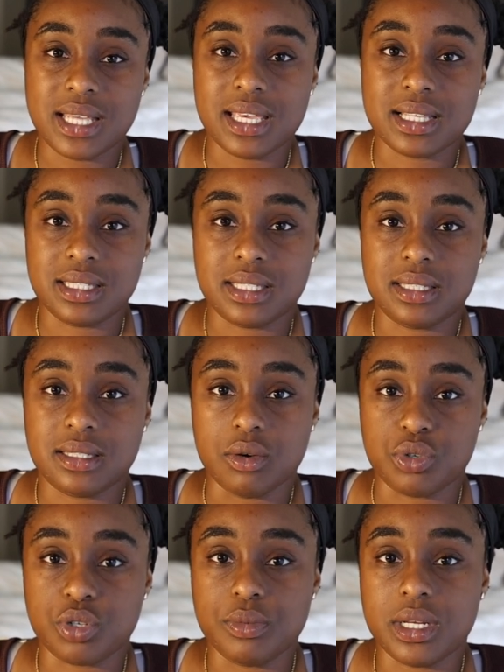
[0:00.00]
taking
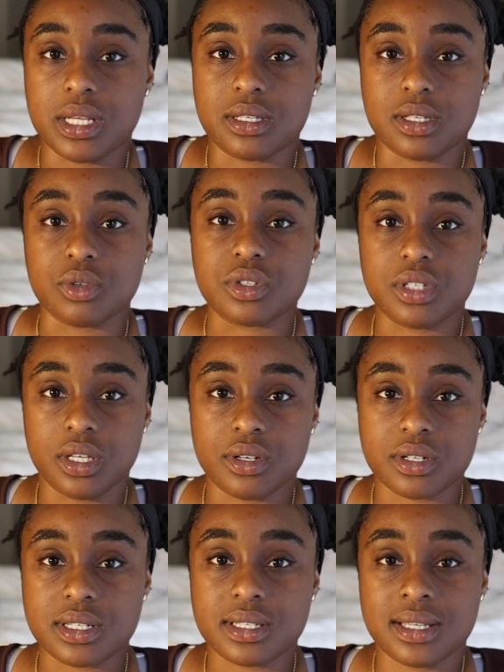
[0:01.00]
social media so
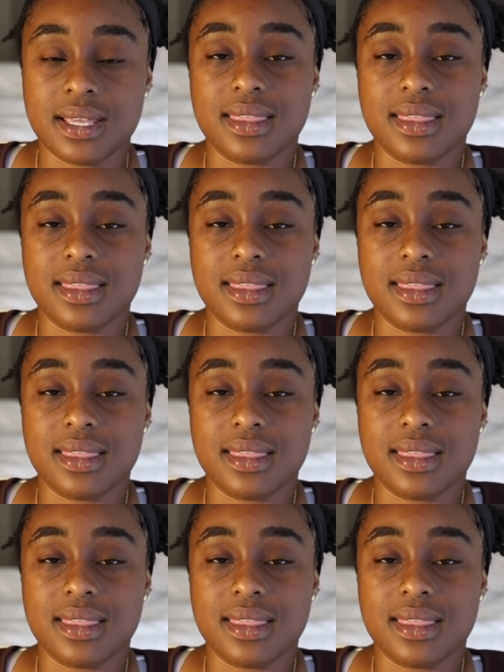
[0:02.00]
seriously,